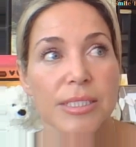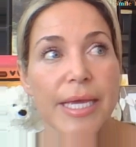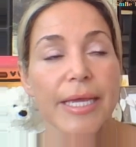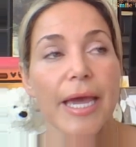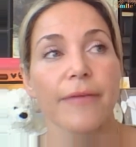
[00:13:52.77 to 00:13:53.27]

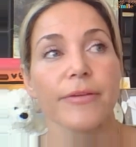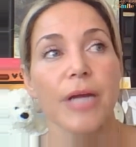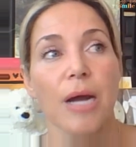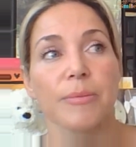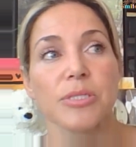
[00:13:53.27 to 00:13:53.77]
take
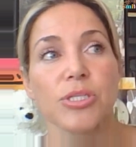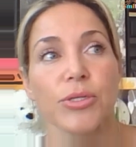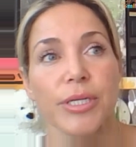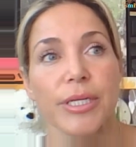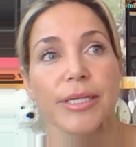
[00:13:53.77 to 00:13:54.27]
every
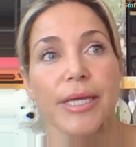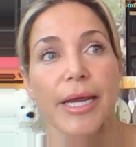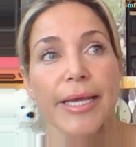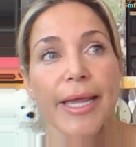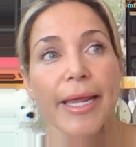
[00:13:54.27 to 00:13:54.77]
opportunity that
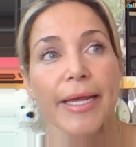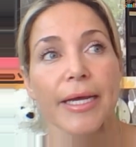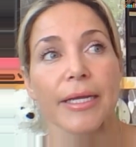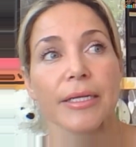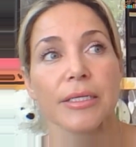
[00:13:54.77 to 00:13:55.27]
I
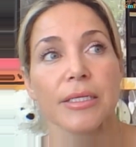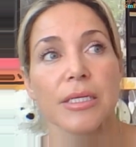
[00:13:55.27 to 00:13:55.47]
can